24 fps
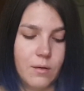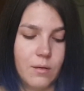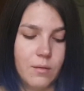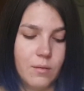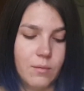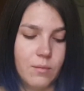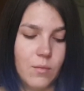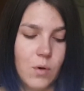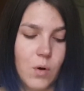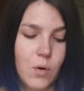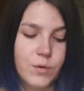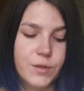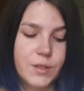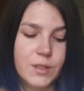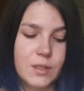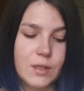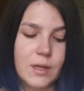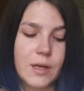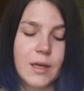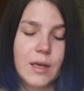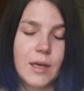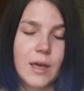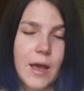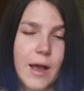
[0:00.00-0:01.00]
Most,
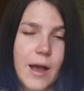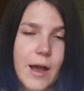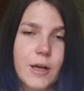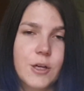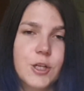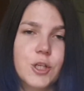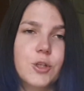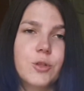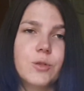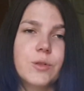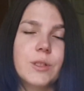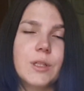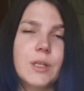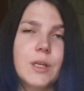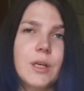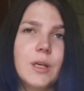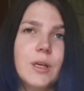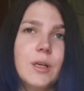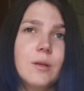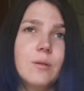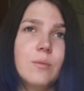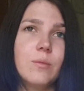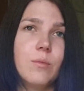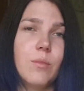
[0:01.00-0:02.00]
like,
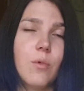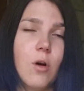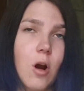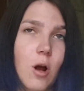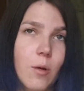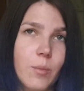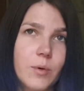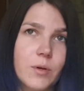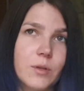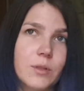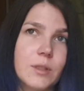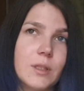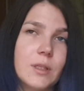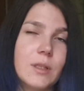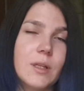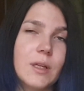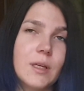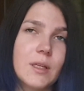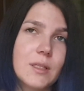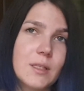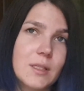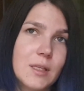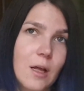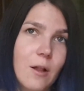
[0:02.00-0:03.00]
actually properly, like,
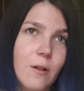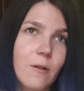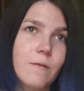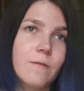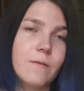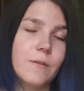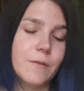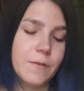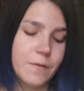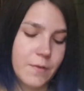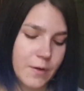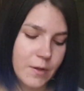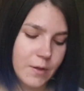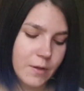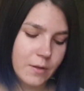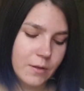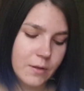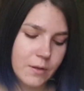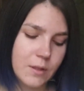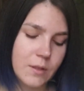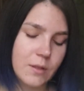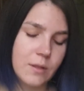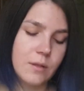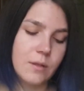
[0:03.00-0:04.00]

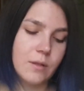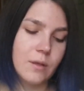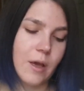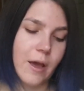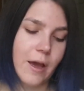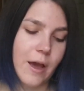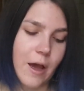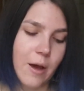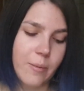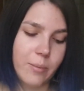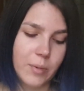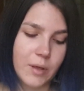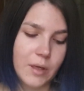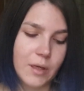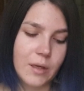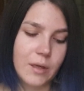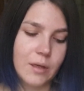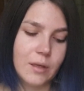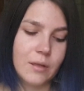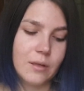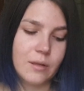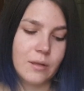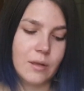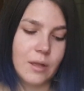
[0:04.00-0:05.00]
self-fulfilled,
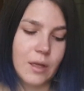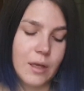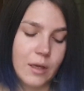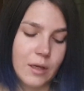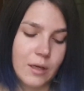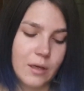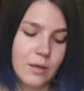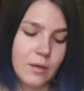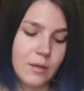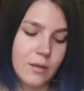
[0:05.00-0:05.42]
happy, like,